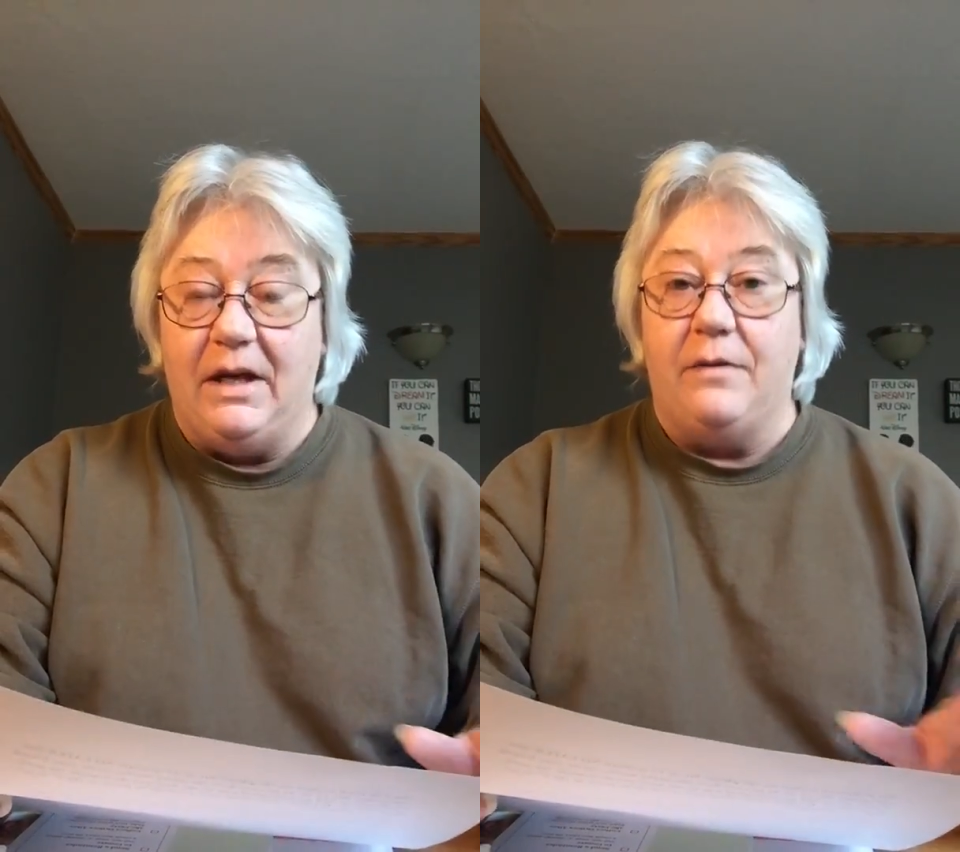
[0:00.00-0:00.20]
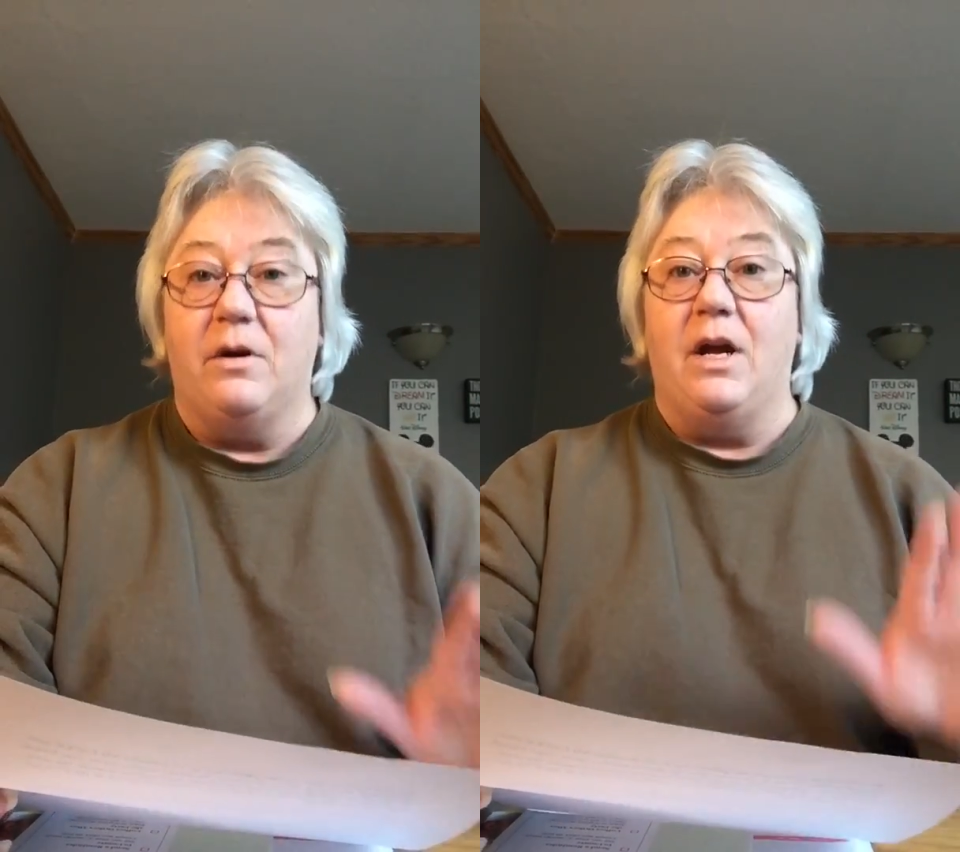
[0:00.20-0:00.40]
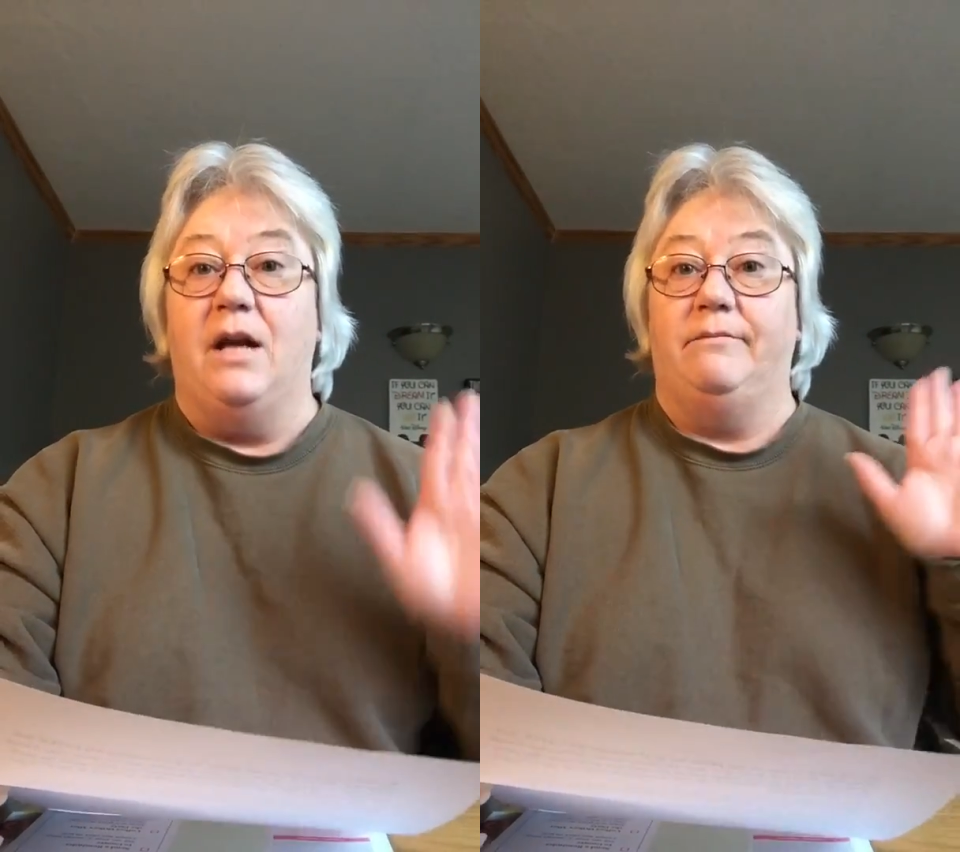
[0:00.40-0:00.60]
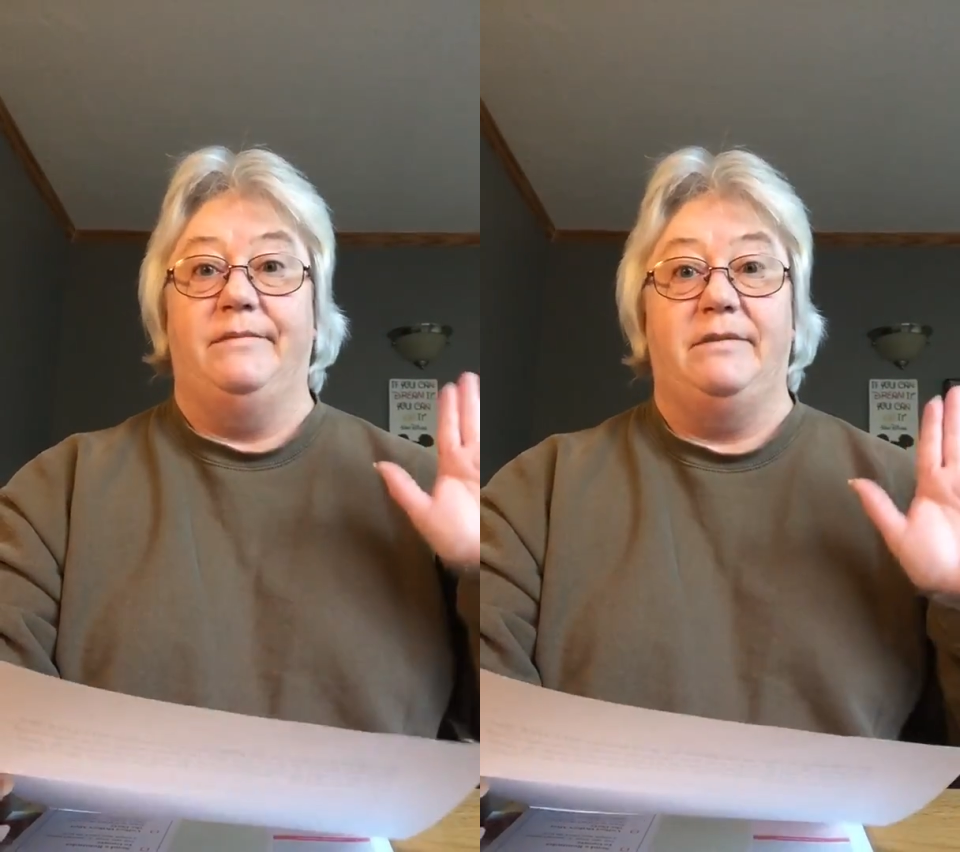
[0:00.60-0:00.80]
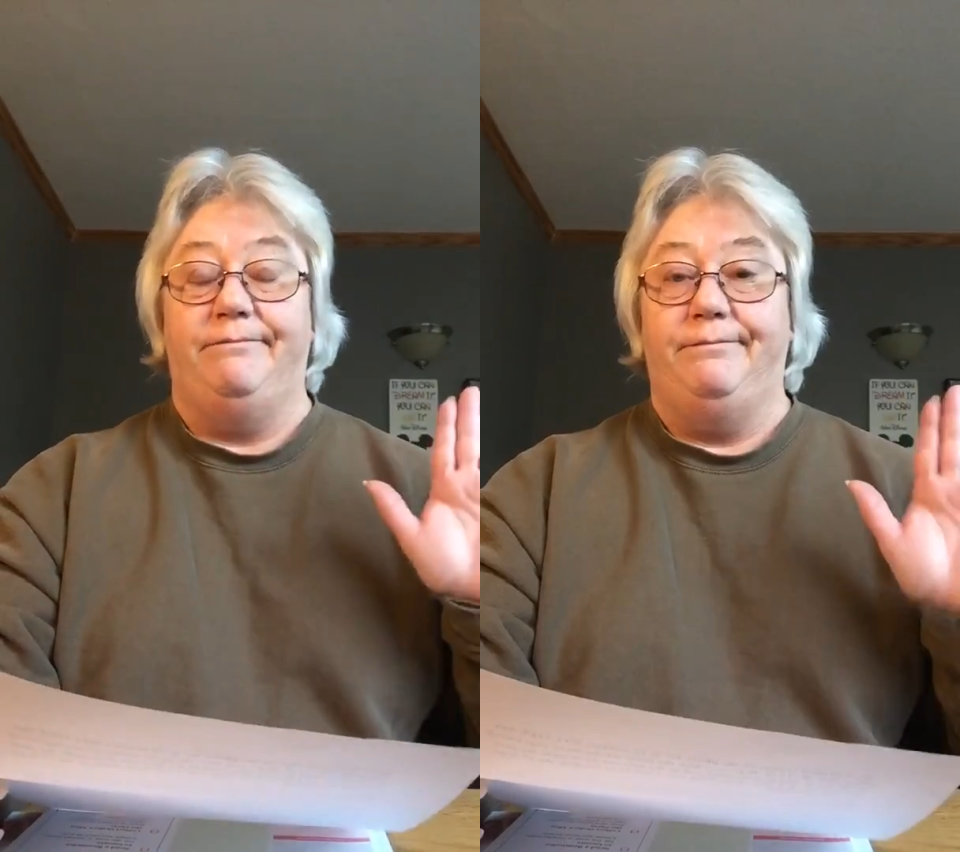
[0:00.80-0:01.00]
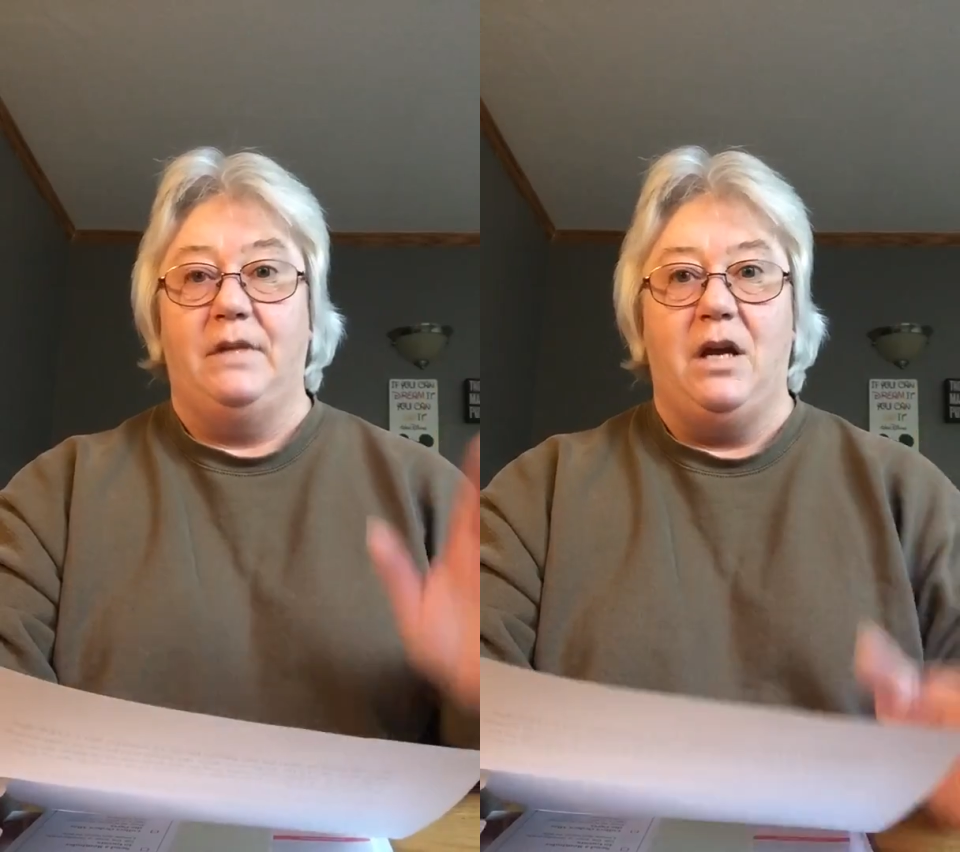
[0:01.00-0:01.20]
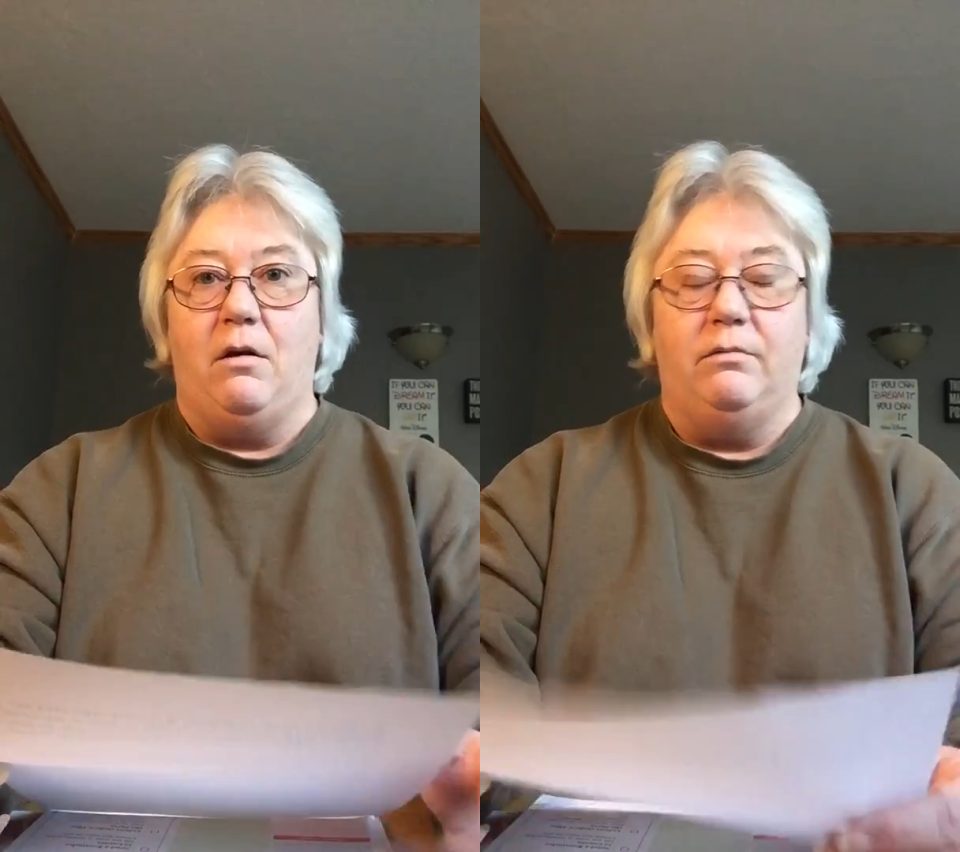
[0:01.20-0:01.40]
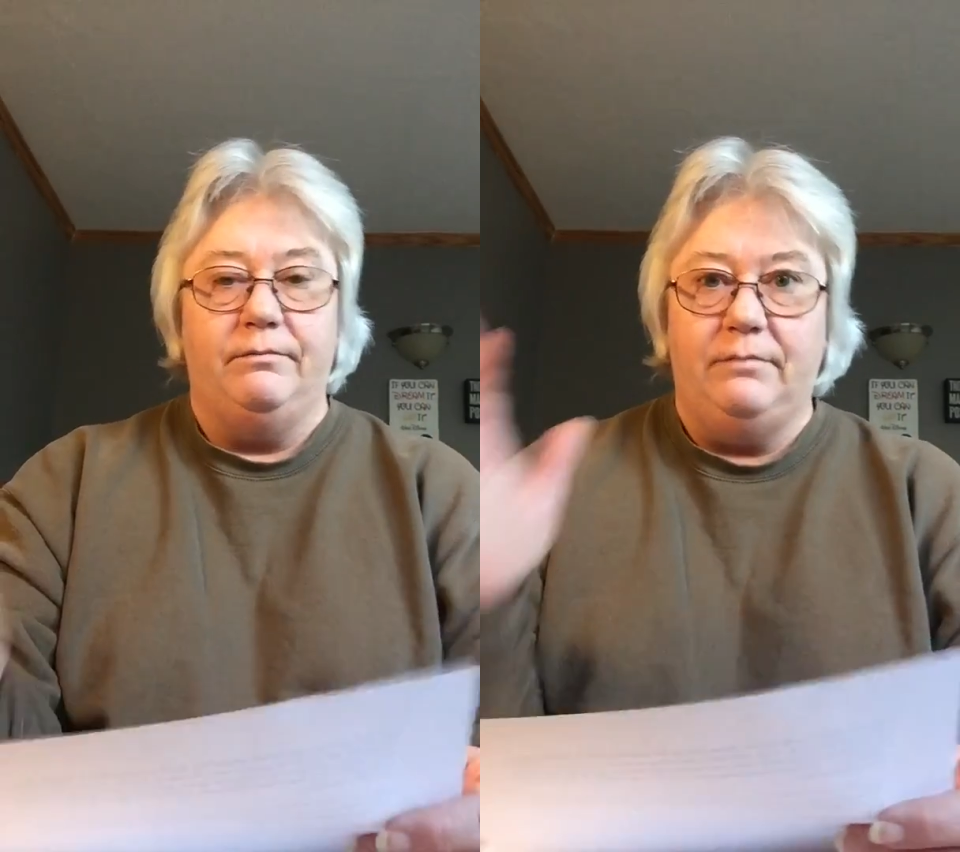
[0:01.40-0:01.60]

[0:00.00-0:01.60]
And they're not, you know,